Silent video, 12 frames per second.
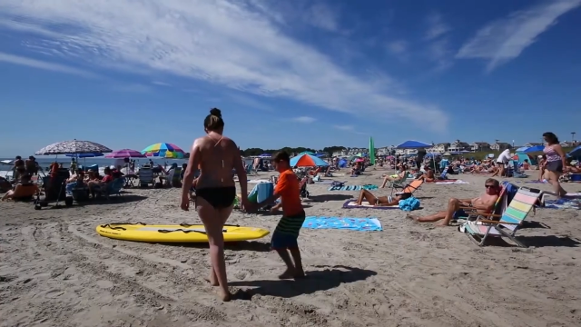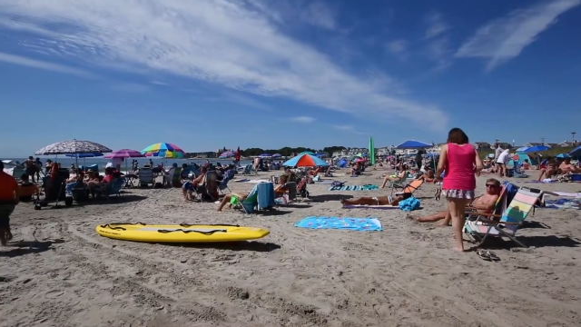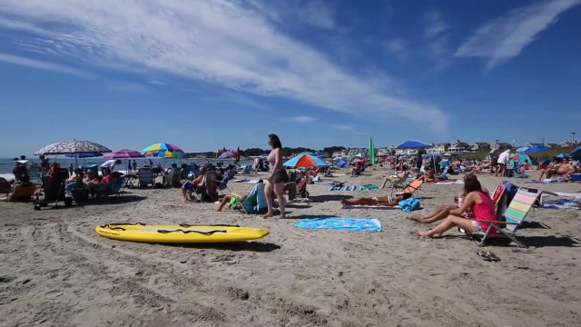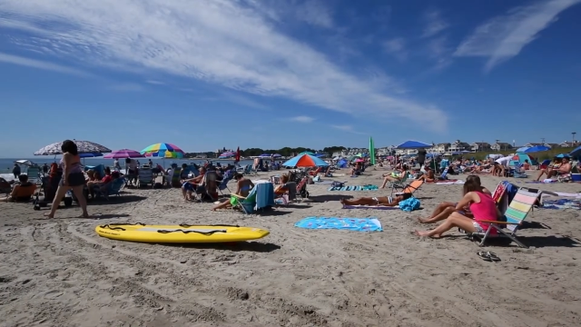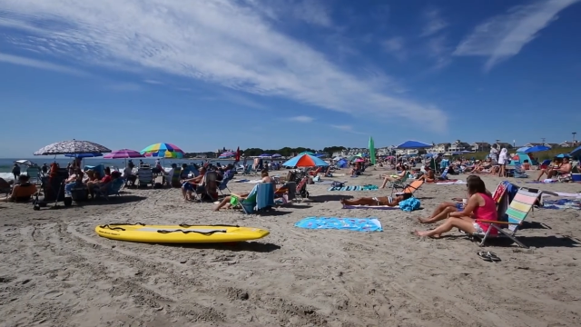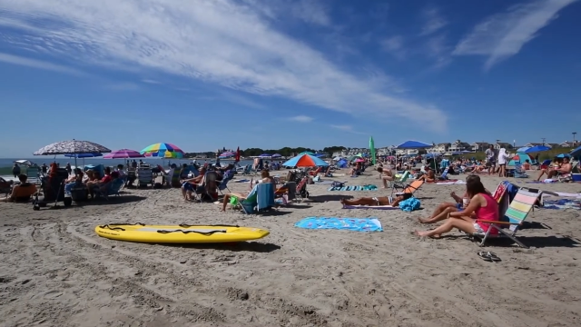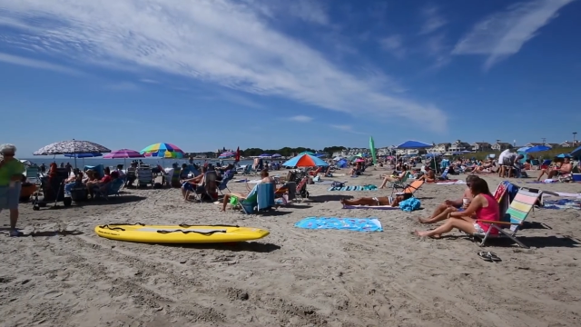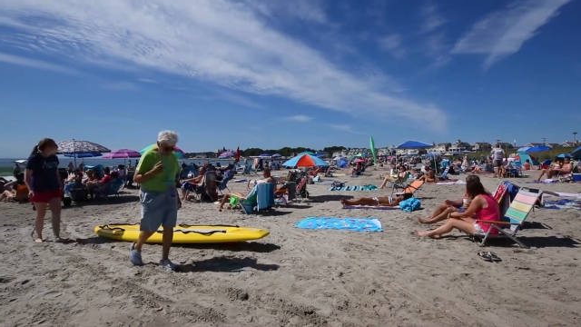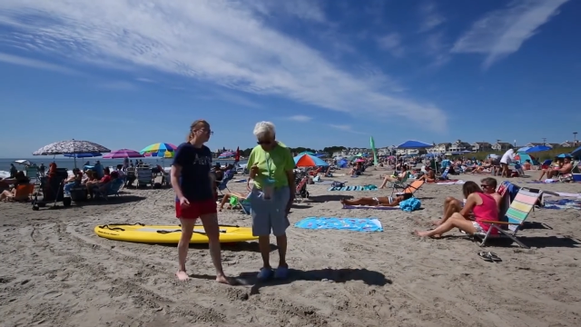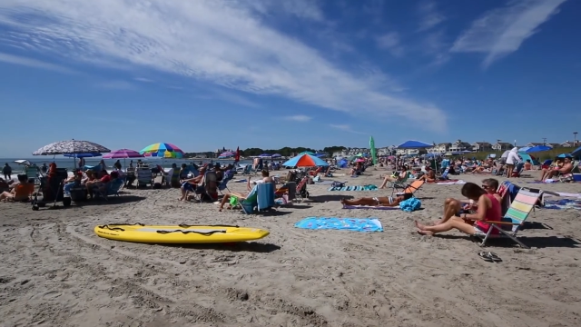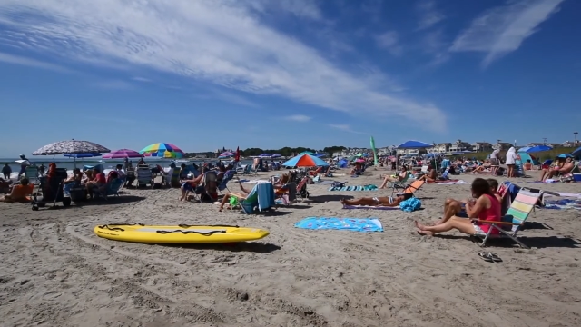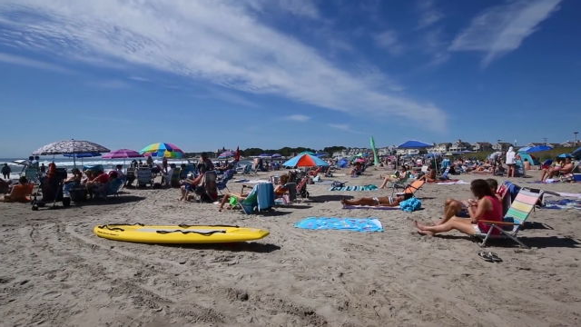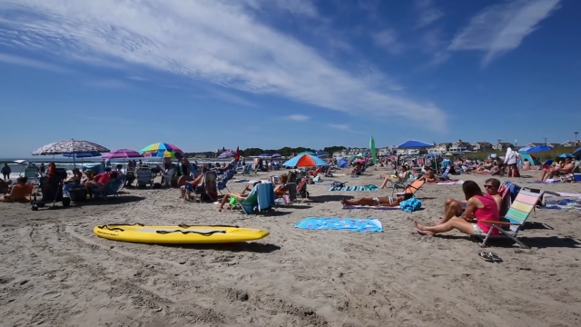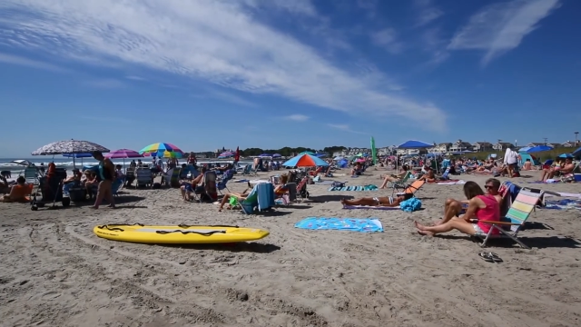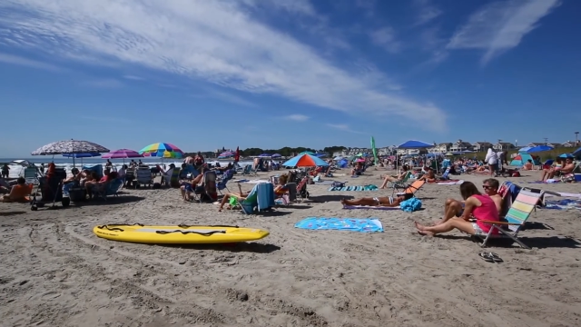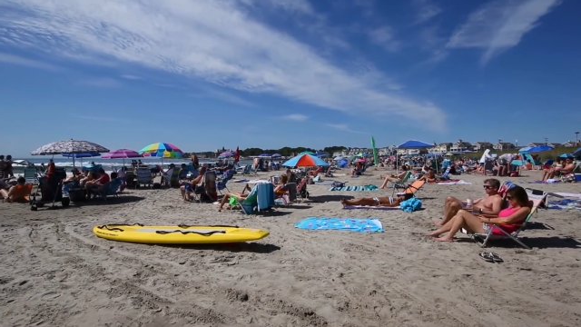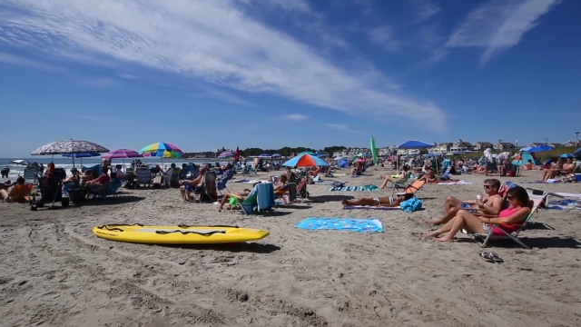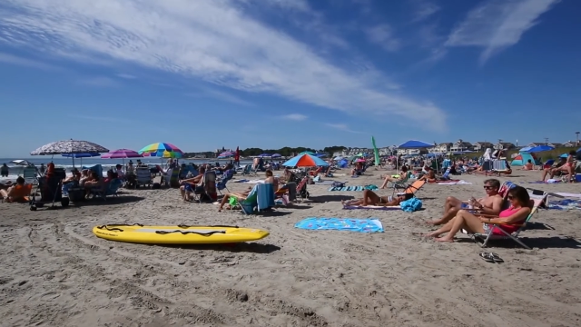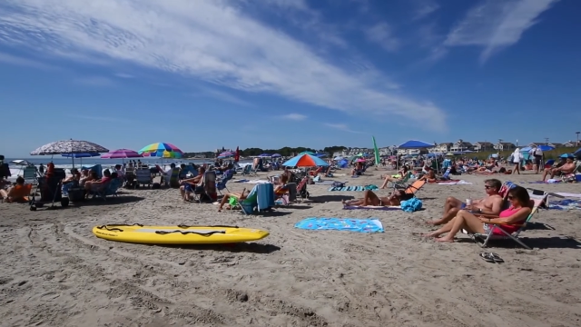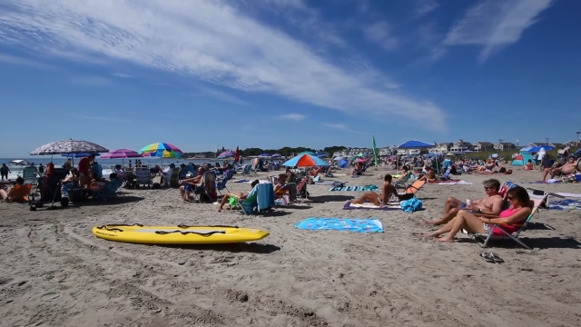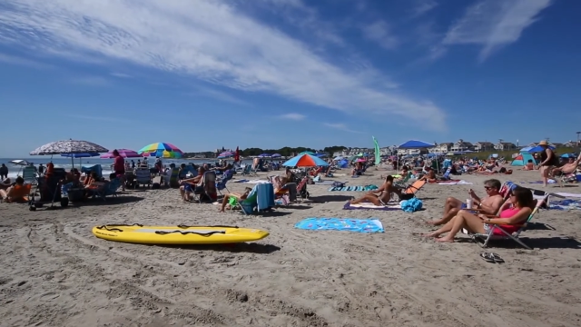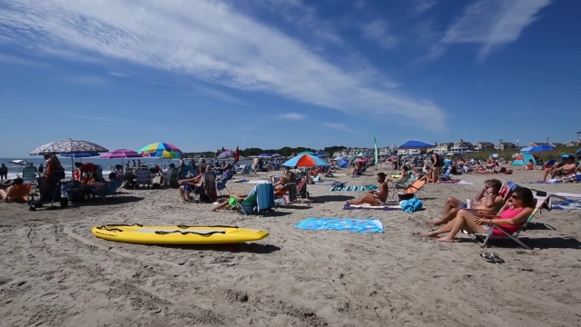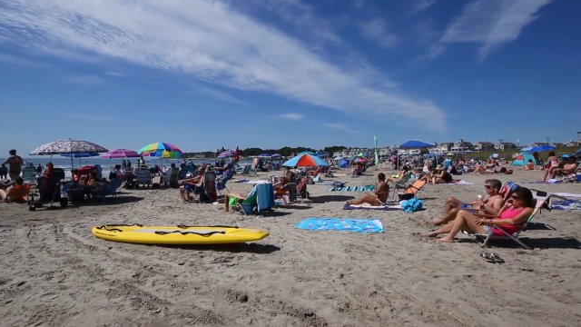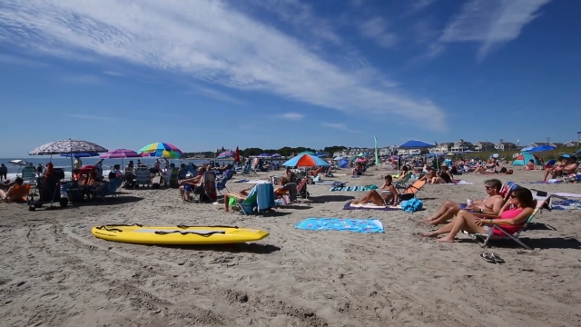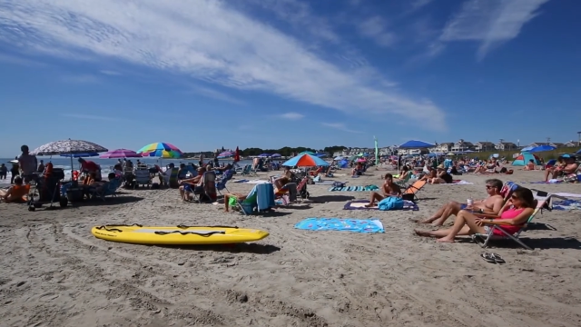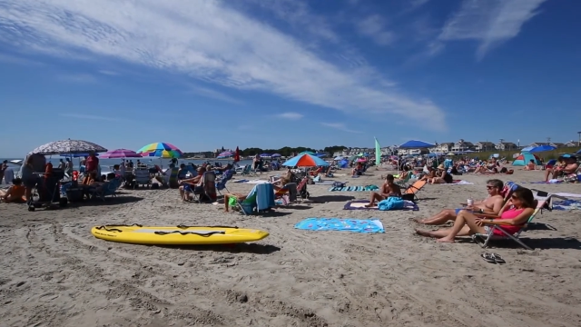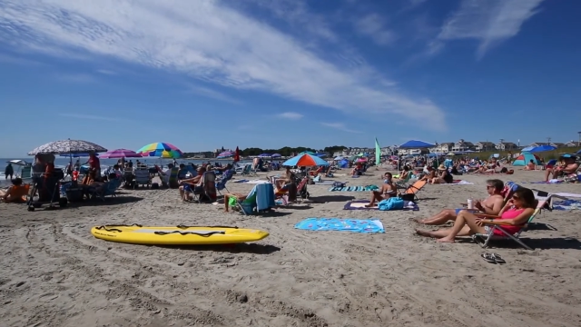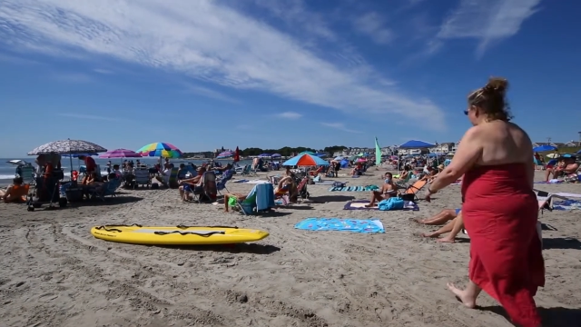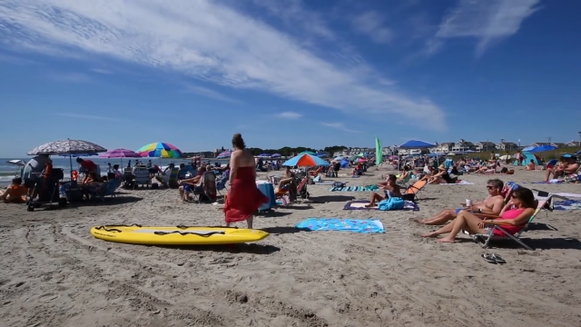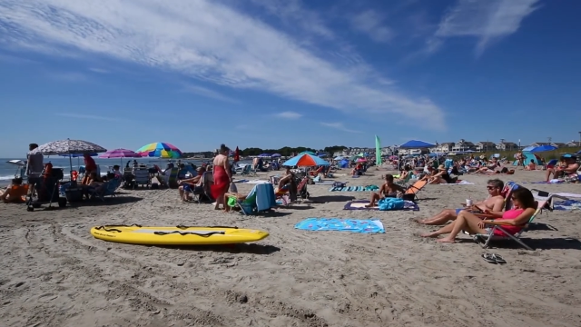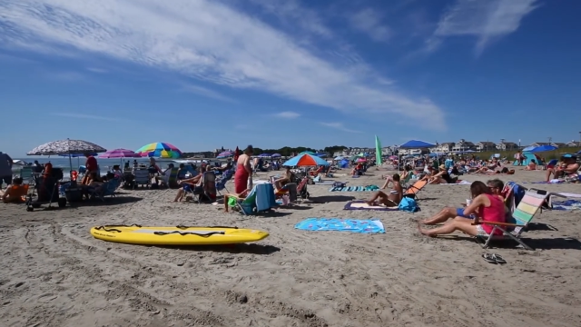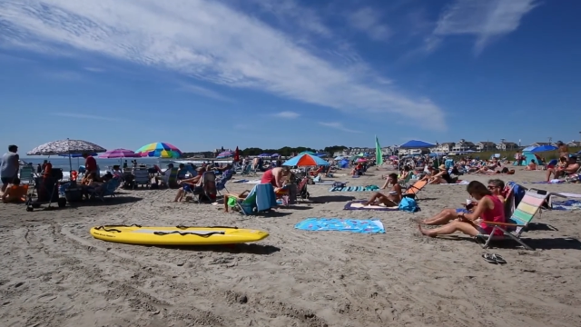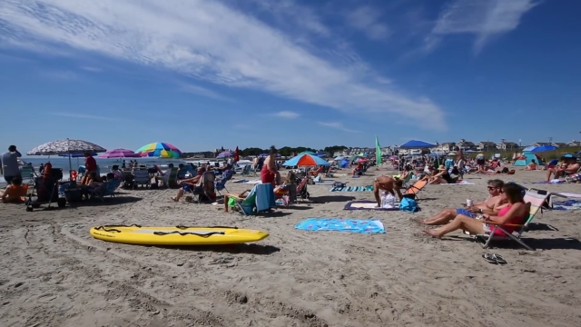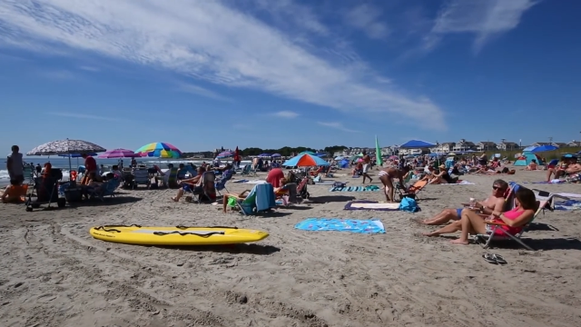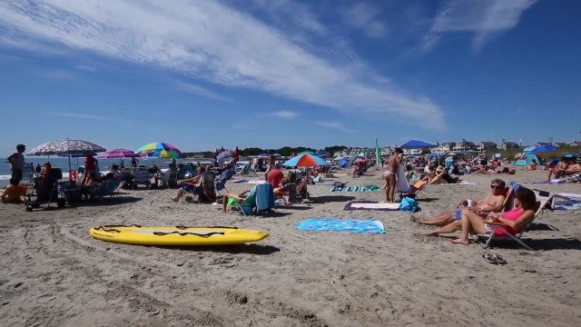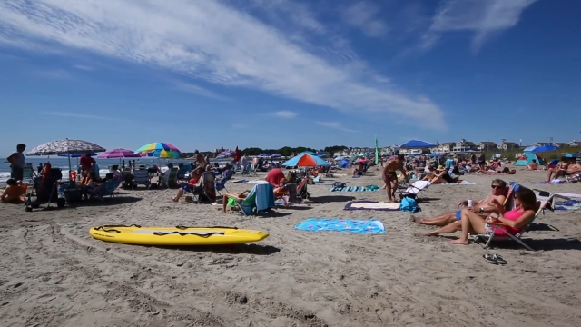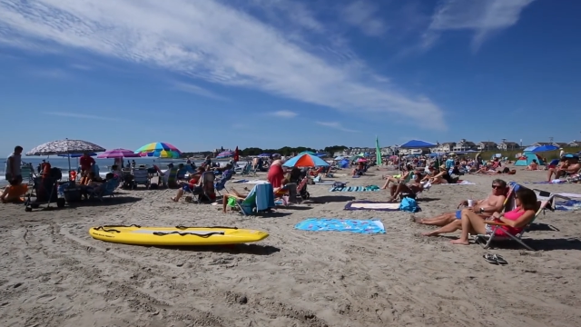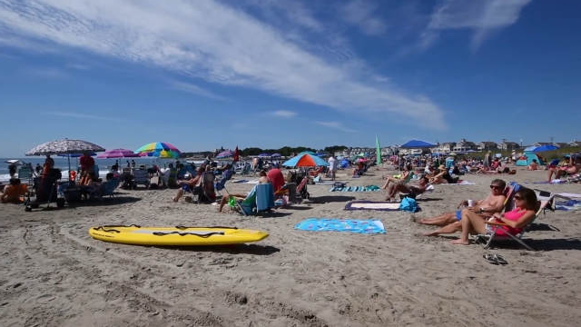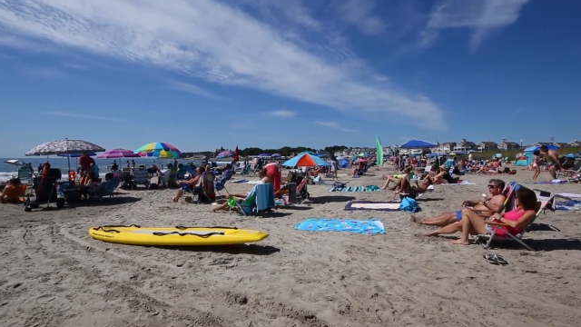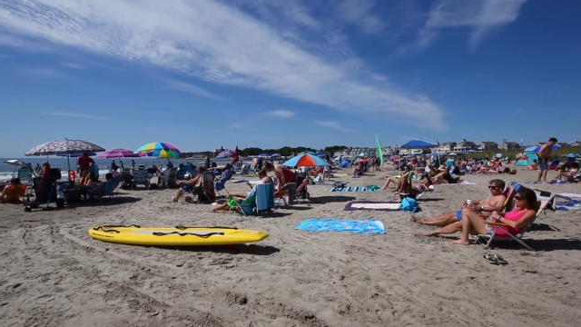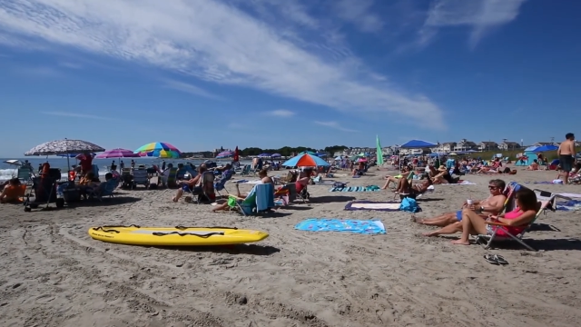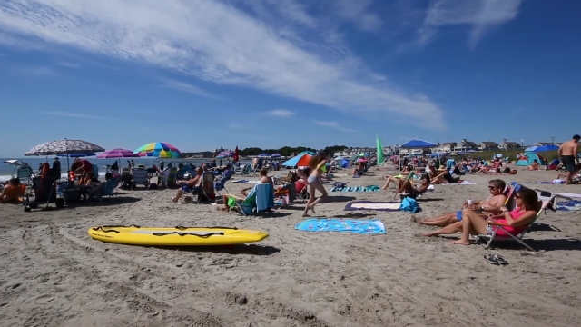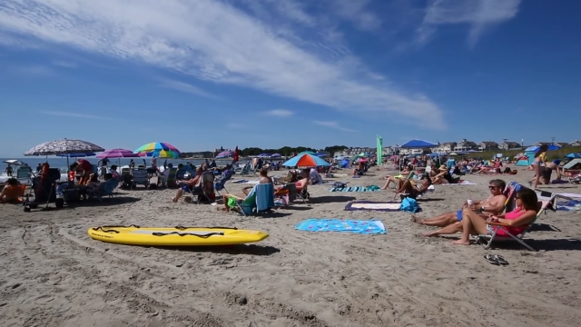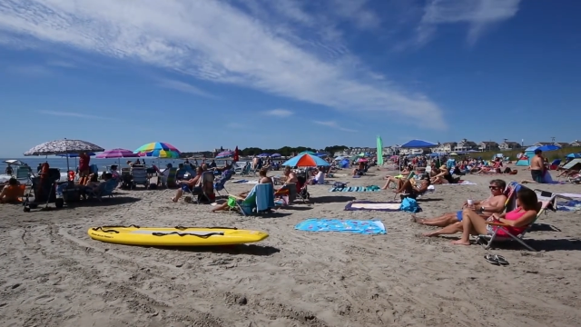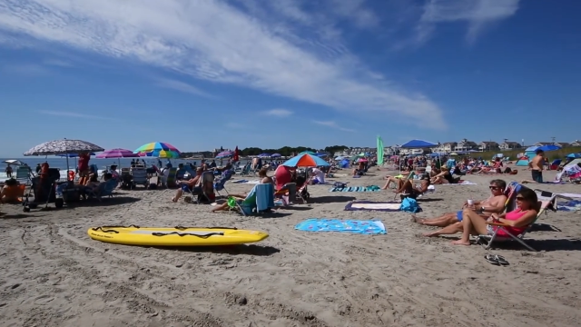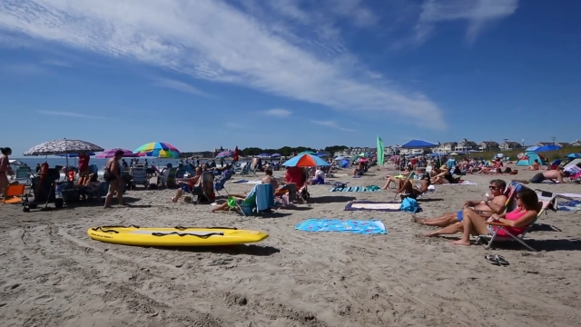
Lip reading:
No face is visible, so there are no lips to read.